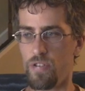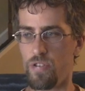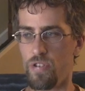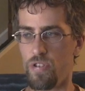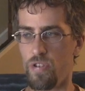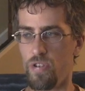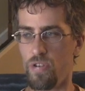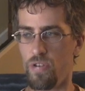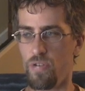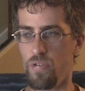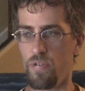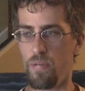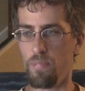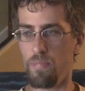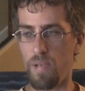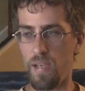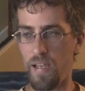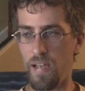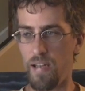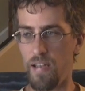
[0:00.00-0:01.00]
to the
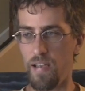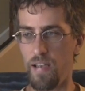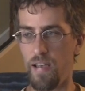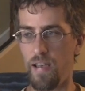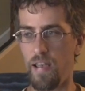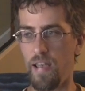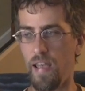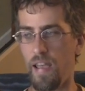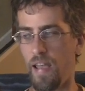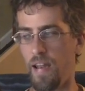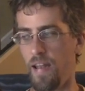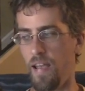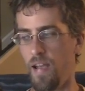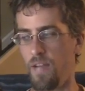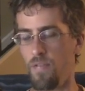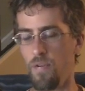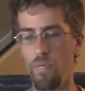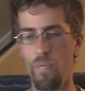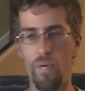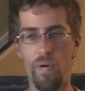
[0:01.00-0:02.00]
media and
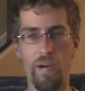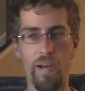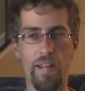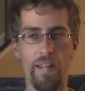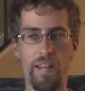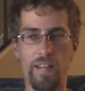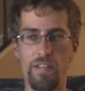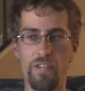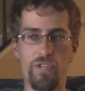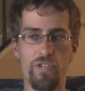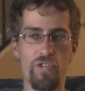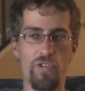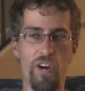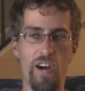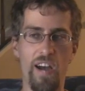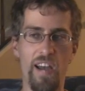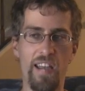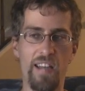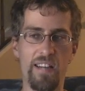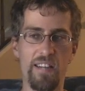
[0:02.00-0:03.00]
everyone that's
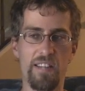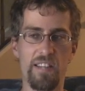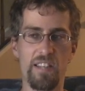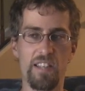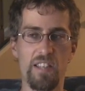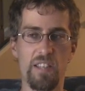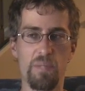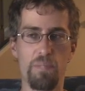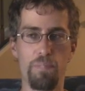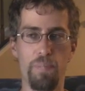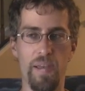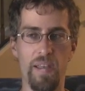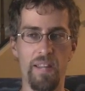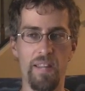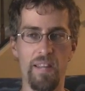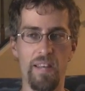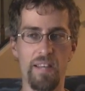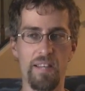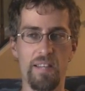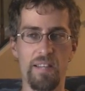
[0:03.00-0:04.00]
trying to
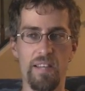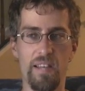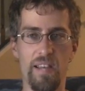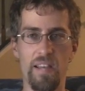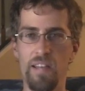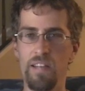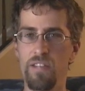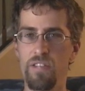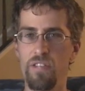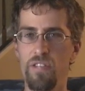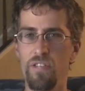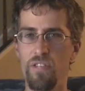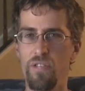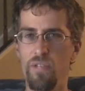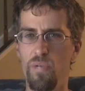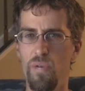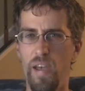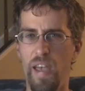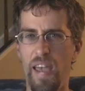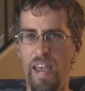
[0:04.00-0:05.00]
spin this
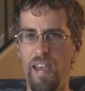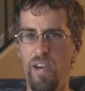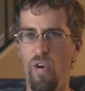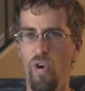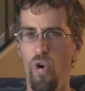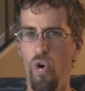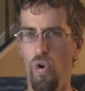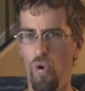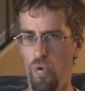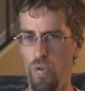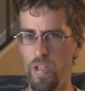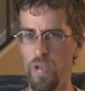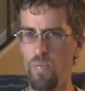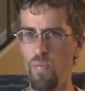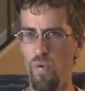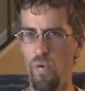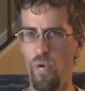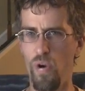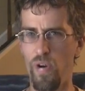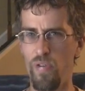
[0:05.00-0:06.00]
into a holy
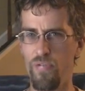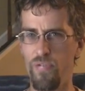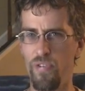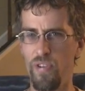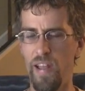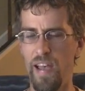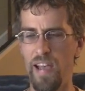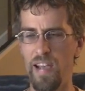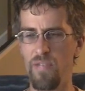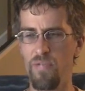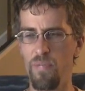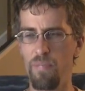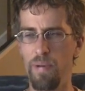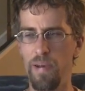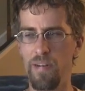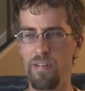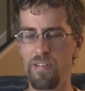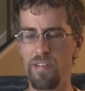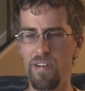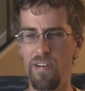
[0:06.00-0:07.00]
war, for lack of a
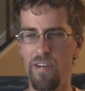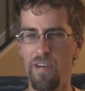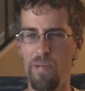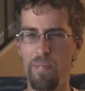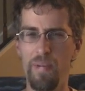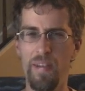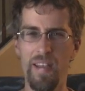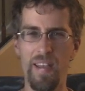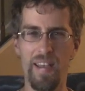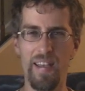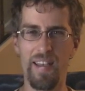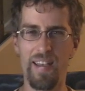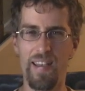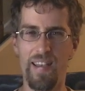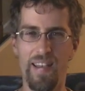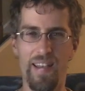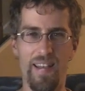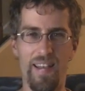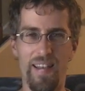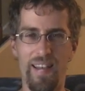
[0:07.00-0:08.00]
better term,
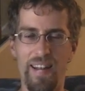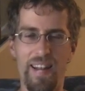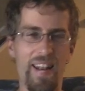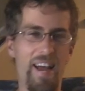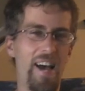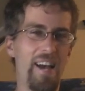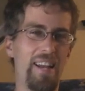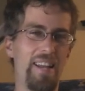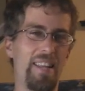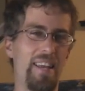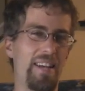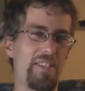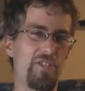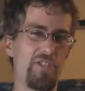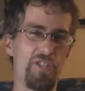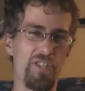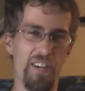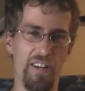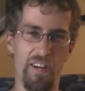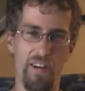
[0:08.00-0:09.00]
knock that
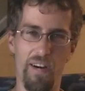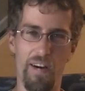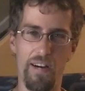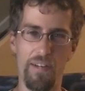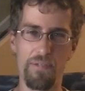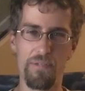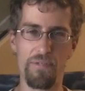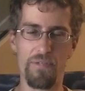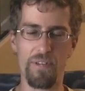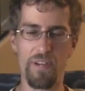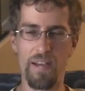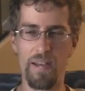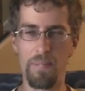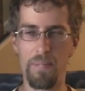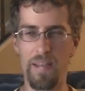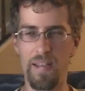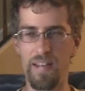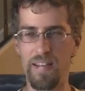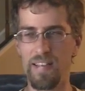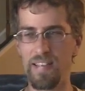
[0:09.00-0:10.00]
shit off. I
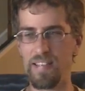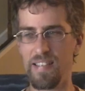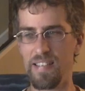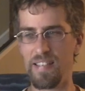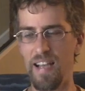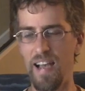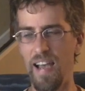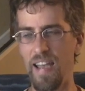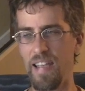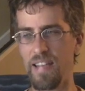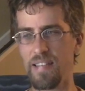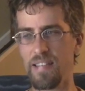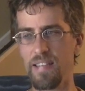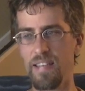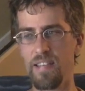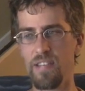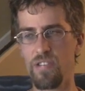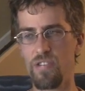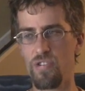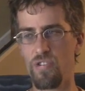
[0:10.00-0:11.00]
mean, science
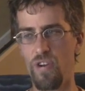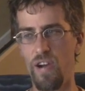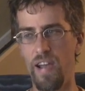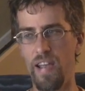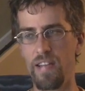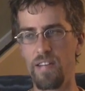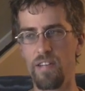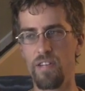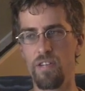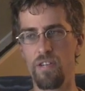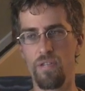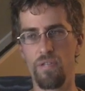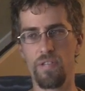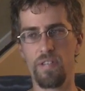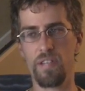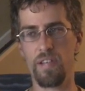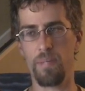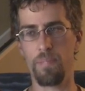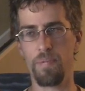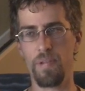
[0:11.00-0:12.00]
is trying to do
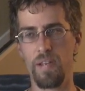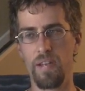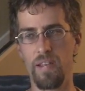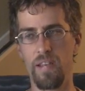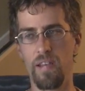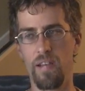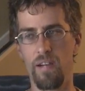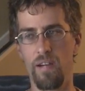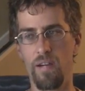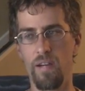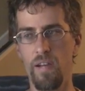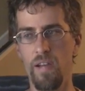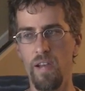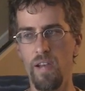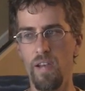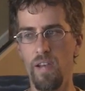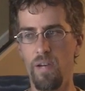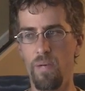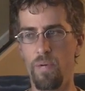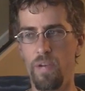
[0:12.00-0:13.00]
something here,
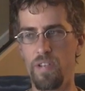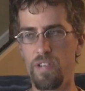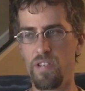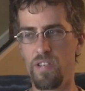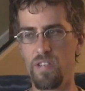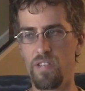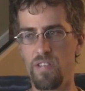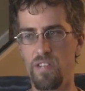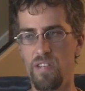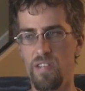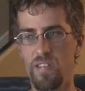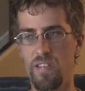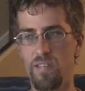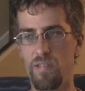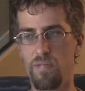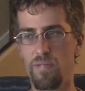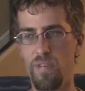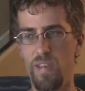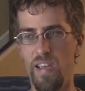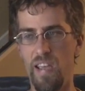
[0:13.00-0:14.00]
which is
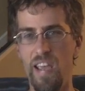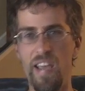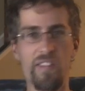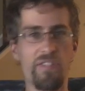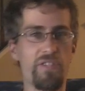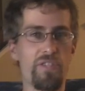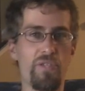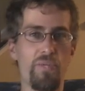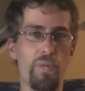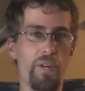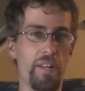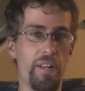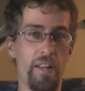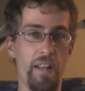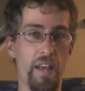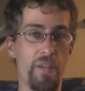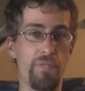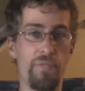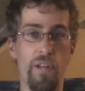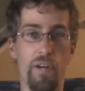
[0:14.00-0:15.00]
just answer one of the
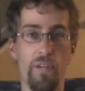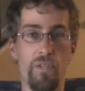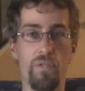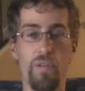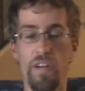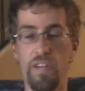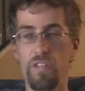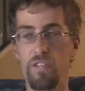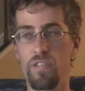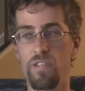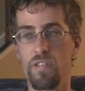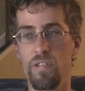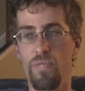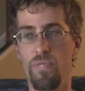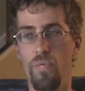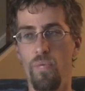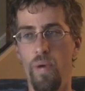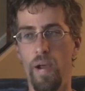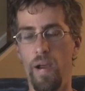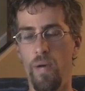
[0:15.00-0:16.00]
lifelong questions
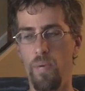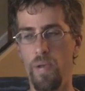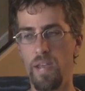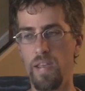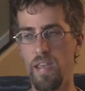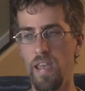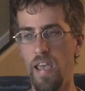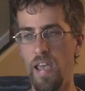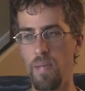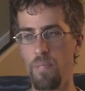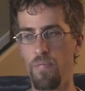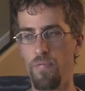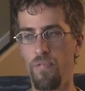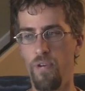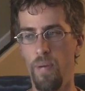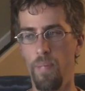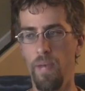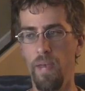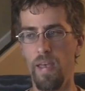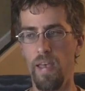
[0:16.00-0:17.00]
of where we came
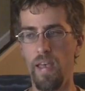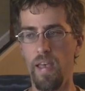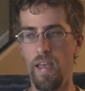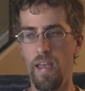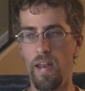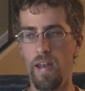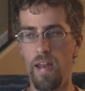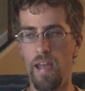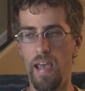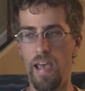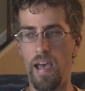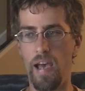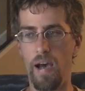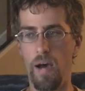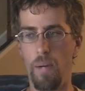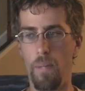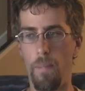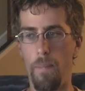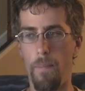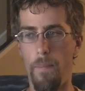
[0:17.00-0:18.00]
from.
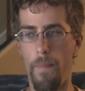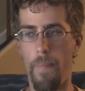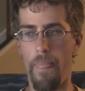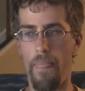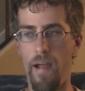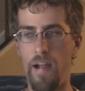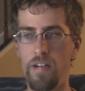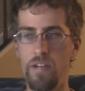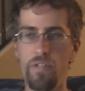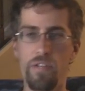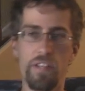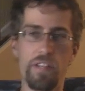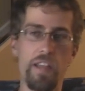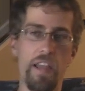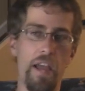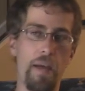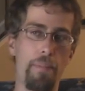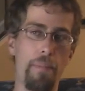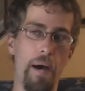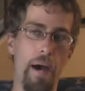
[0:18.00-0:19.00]
Now, I do
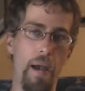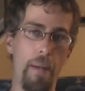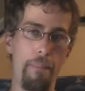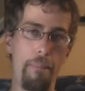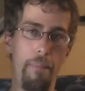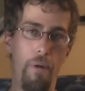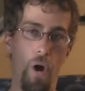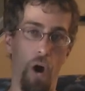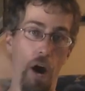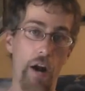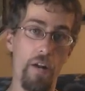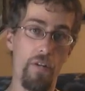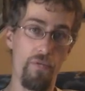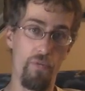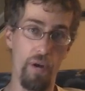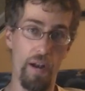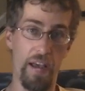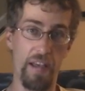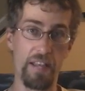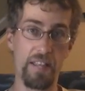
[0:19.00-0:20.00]
stand by part
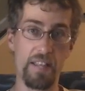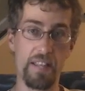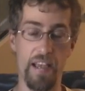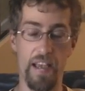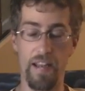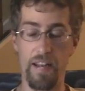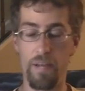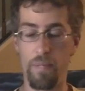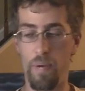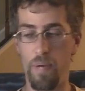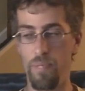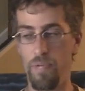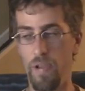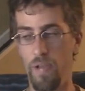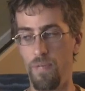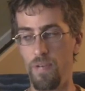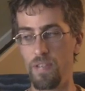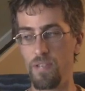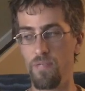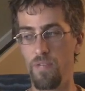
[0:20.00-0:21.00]
of what I said in my
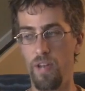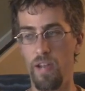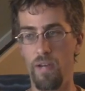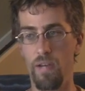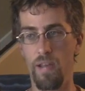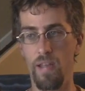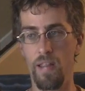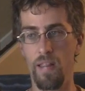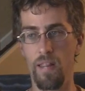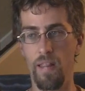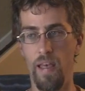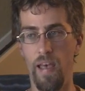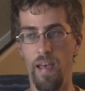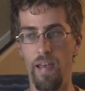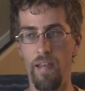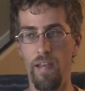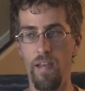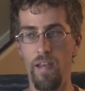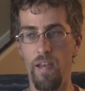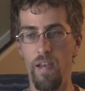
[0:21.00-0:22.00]
previous video in
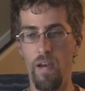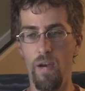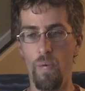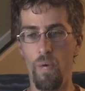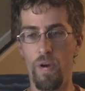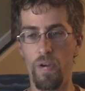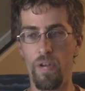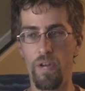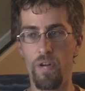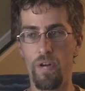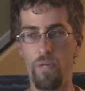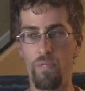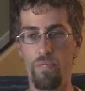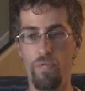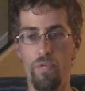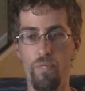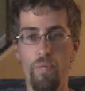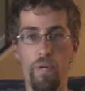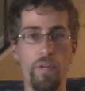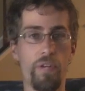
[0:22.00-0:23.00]
that, well, you know,
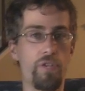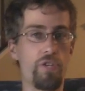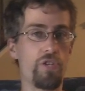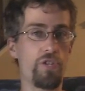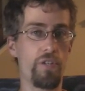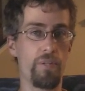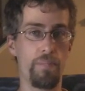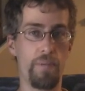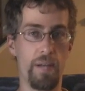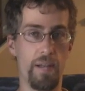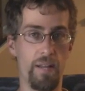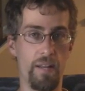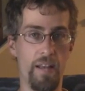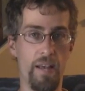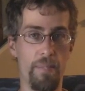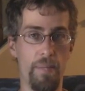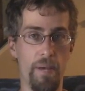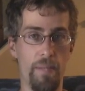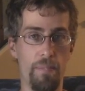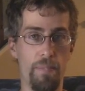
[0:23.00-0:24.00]
there really should be a
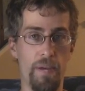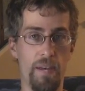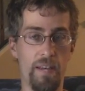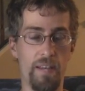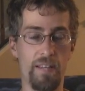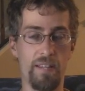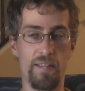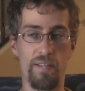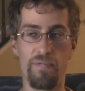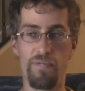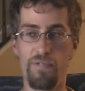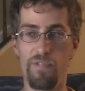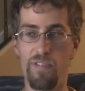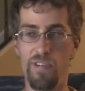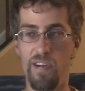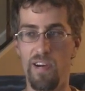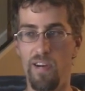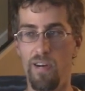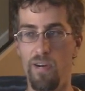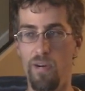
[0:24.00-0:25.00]
limit because if
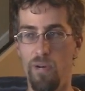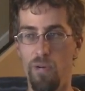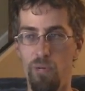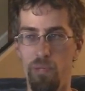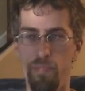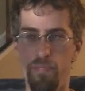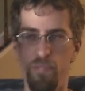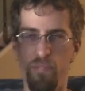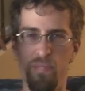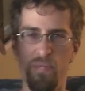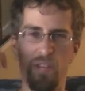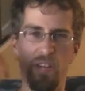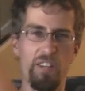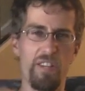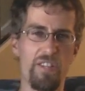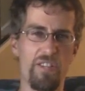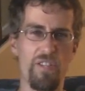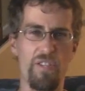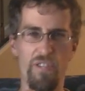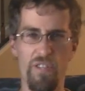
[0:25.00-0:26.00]
no
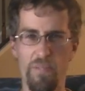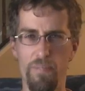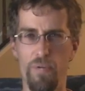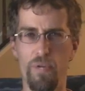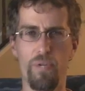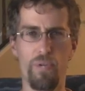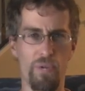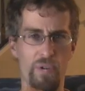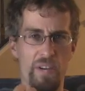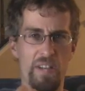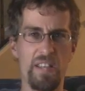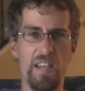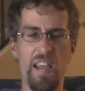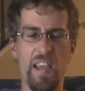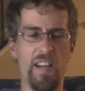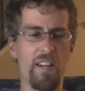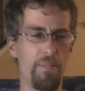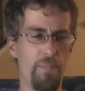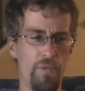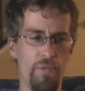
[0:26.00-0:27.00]
discernible or
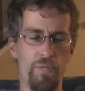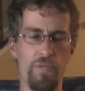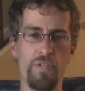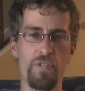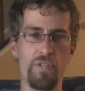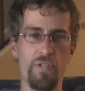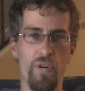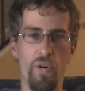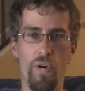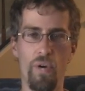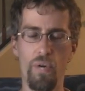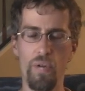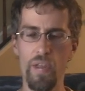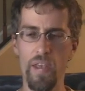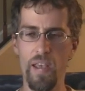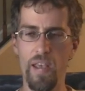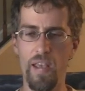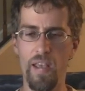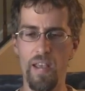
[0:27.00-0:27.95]
attainable result